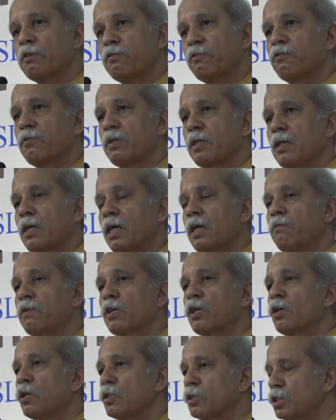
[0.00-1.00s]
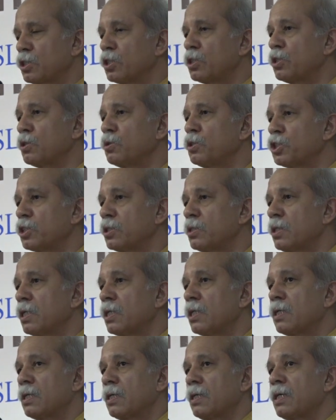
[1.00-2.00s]
give our constitution
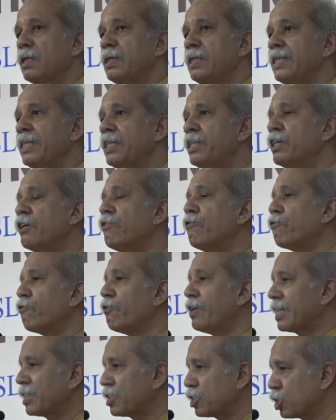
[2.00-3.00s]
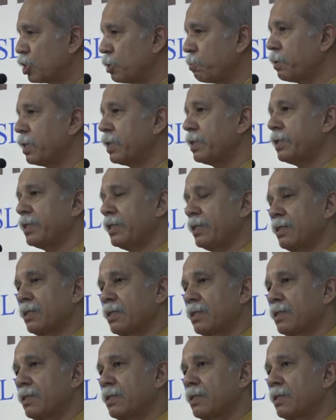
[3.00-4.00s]
a needed flexibility.
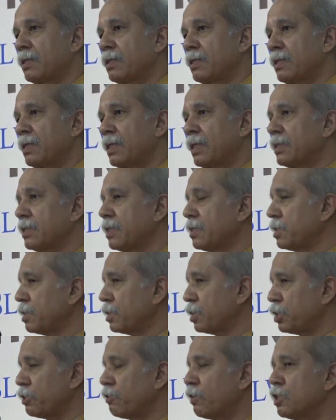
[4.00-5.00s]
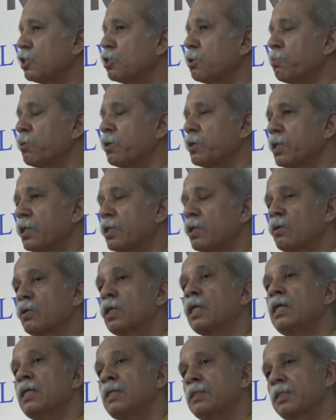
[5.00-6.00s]
As Justice Srivastava pointed
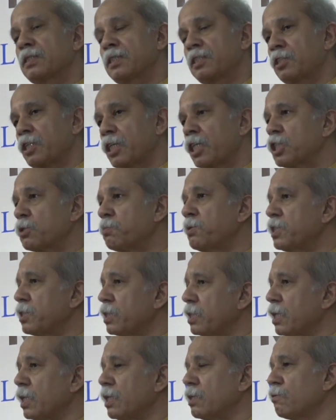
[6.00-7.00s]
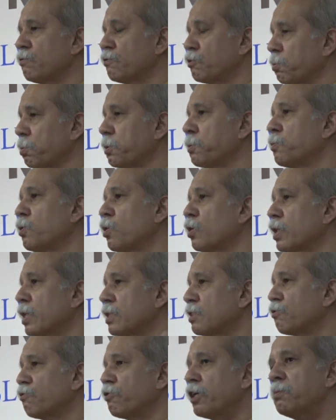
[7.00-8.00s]
out, Justice S.P. Sinha of Supreme Court
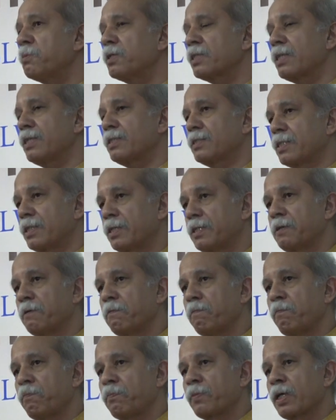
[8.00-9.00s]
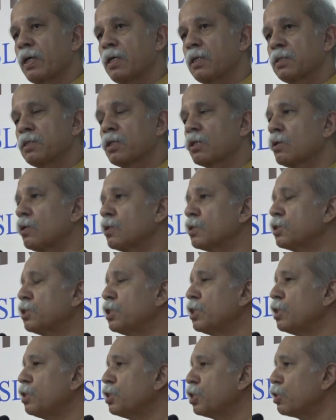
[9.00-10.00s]
has famously said, the
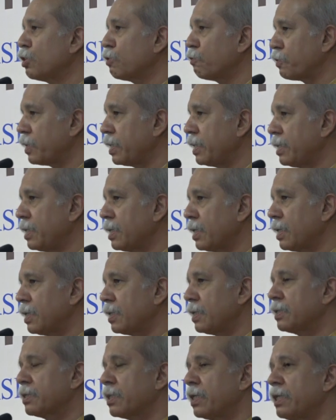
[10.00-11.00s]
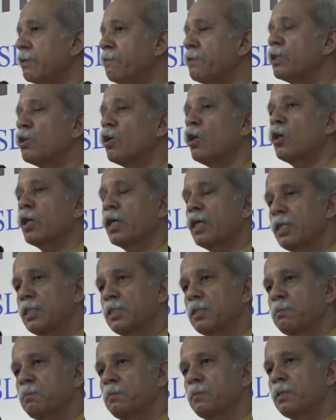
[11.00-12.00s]
Constitution of India is a living
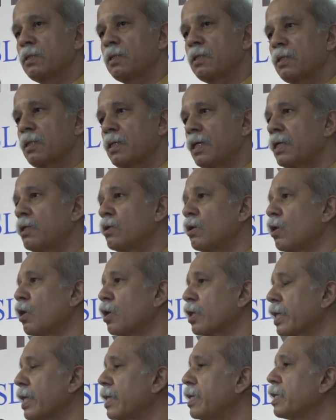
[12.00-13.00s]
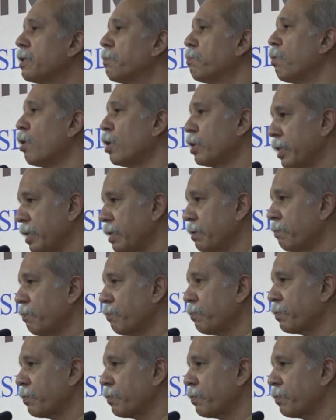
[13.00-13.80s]
organism, an organic body,